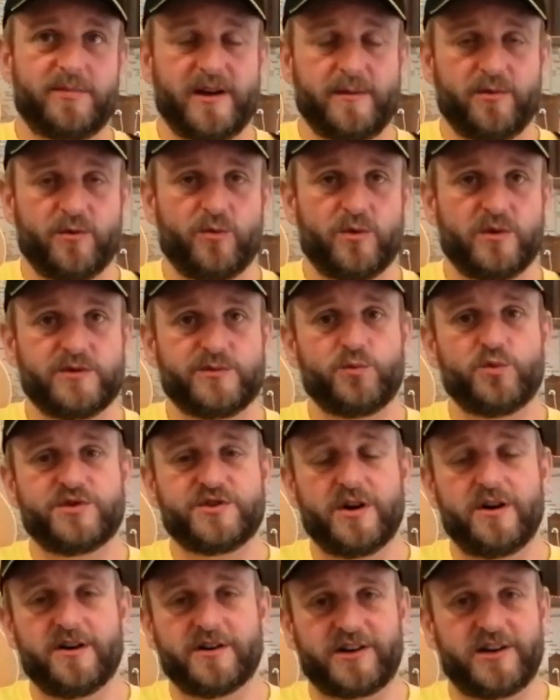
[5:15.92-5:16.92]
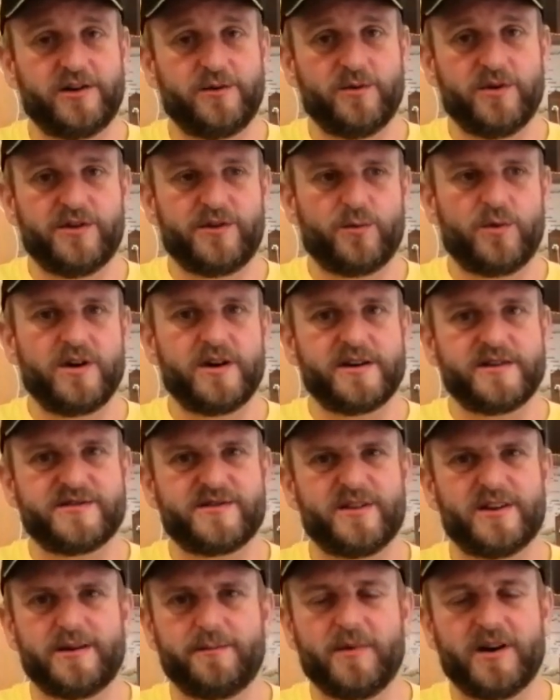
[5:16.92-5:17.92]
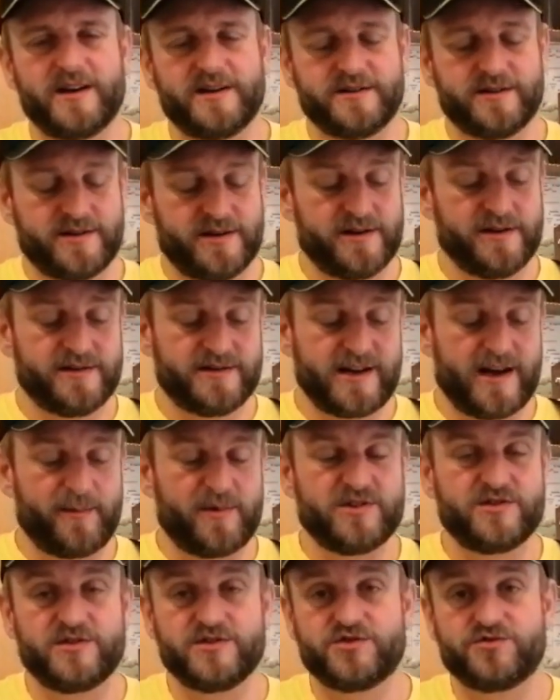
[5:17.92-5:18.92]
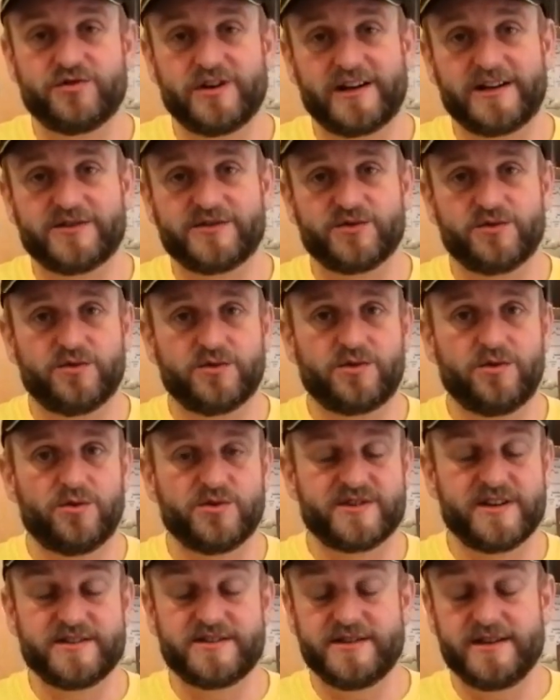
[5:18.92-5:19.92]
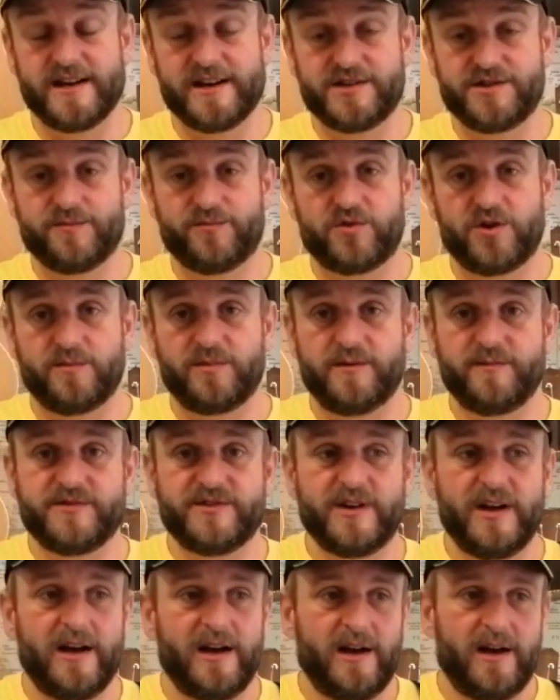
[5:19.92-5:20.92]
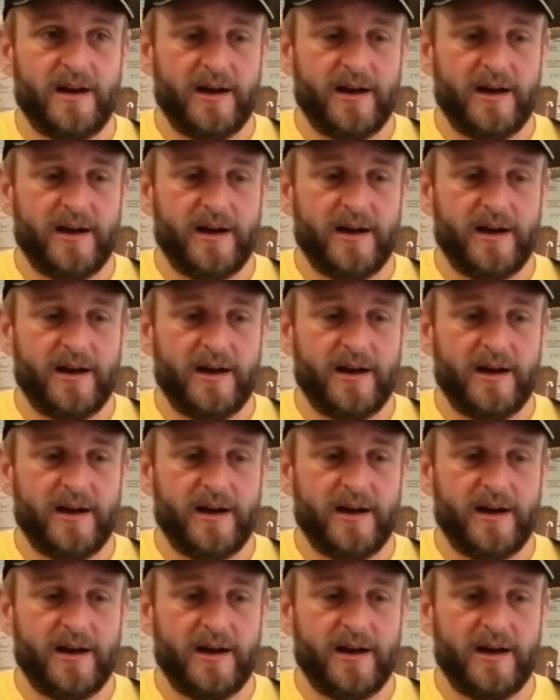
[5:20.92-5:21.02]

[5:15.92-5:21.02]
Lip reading: people would argue otherwise, that it might damage the strings or cause intonation problems.